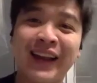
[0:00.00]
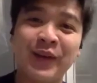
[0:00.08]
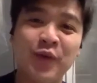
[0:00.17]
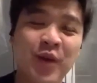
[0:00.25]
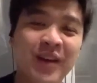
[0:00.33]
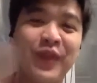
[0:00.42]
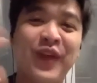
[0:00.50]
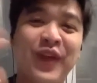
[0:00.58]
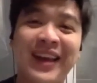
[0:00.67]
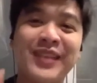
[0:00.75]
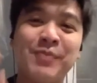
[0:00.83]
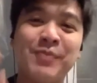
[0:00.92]
one of the
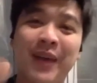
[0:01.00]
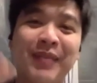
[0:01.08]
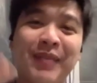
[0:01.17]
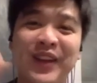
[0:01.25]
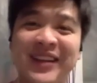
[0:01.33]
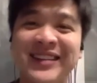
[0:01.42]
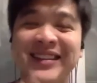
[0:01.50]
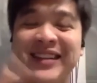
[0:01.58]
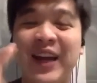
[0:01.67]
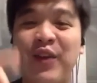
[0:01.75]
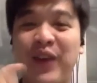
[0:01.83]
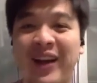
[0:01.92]
funniest part about this is
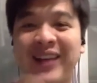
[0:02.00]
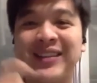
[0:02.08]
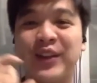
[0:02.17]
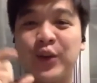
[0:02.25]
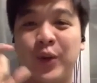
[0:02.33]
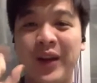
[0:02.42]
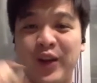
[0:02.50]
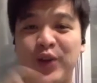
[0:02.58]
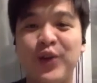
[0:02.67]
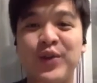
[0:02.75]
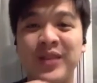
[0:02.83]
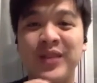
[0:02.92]
I realized as you're
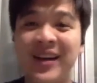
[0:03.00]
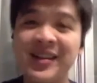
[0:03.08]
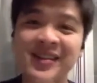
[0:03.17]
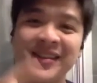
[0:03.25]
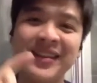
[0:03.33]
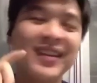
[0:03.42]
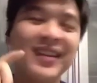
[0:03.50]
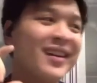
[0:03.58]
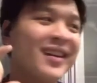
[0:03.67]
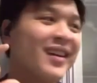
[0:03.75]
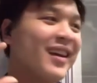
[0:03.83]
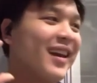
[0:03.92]
introducing us
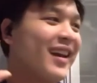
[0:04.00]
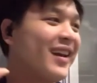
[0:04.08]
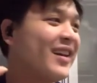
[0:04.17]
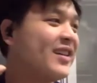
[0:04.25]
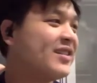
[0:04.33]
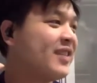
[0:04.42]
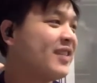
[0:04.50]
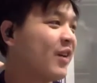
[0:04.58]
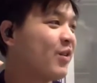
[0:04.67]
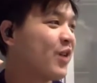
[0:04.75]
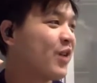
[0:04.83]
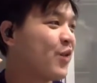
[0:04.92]
is that
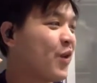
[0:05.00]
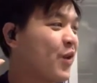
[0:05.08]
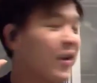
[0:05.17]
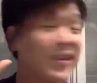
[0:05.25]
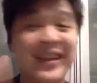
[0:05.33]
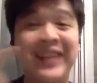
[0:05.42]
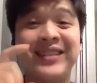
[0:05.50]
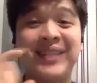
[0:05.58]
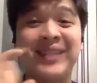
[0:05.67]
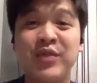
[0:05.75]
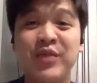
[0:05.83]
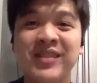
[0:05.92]
if we want to state
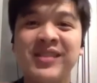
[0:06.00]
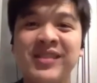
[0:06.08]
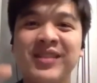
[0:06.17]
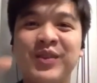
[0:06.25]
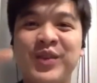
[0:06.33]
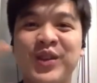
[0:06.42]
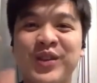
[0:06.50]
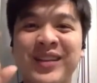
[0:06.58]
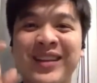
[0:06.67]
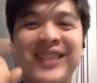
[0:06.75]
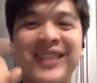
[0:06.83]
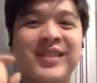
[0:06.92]
assumptions, we should state
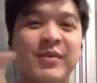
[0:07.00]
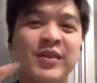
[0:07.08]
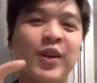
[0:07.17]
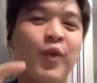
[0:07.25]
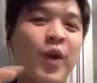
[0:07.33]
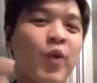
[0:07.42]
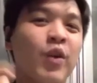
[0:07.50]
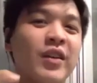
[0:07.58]
the assumption of what quality